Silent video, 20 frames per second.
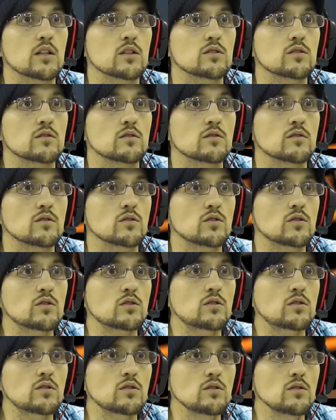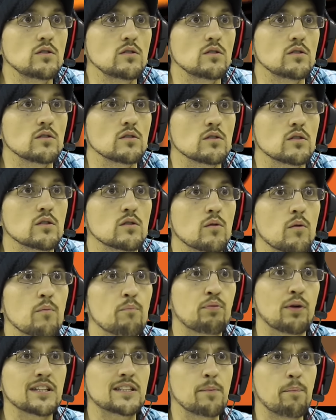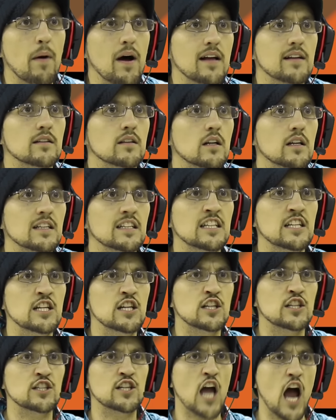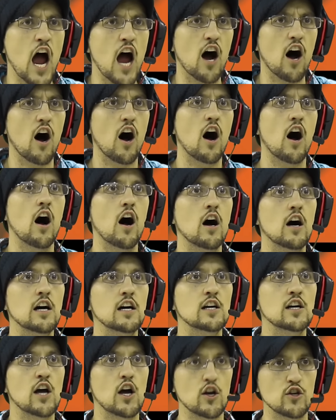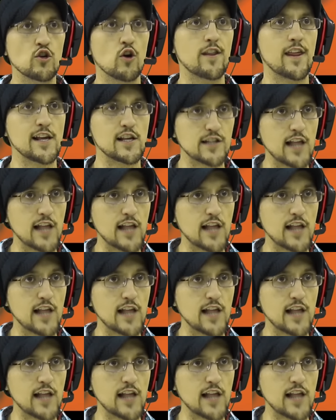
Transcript: raise... Press the button! Yeah! You know, they,